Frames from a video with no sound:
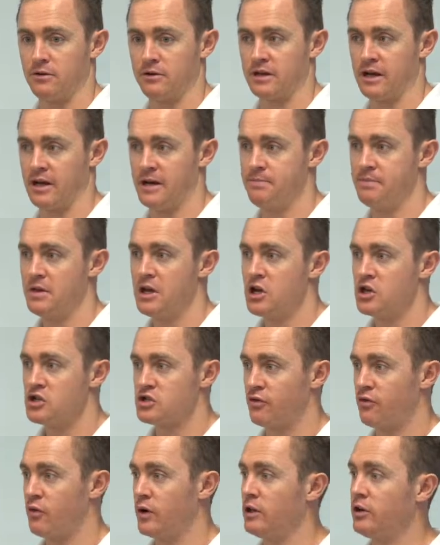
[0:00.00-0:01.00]
Okay?
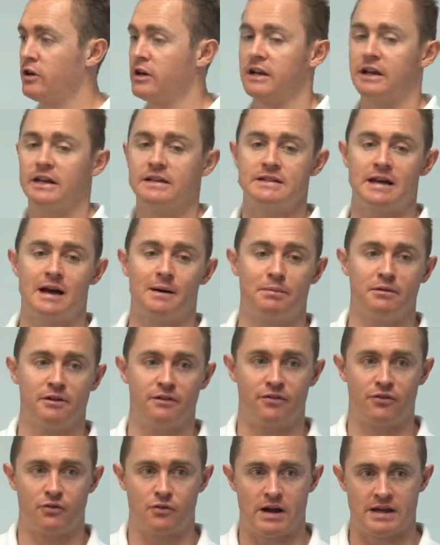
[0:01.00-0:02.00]
So if we look at an example
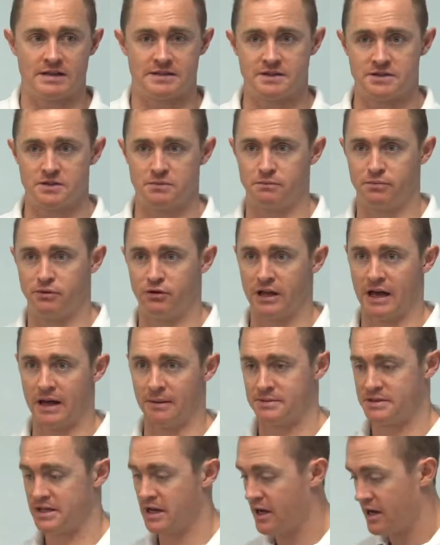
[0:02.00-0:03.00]
of thrusters and
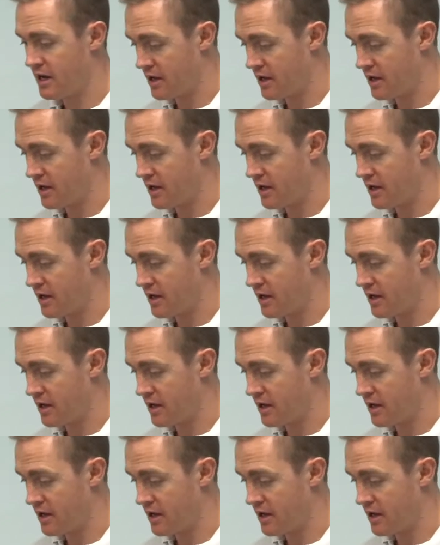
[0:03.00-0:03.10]
pull-ups,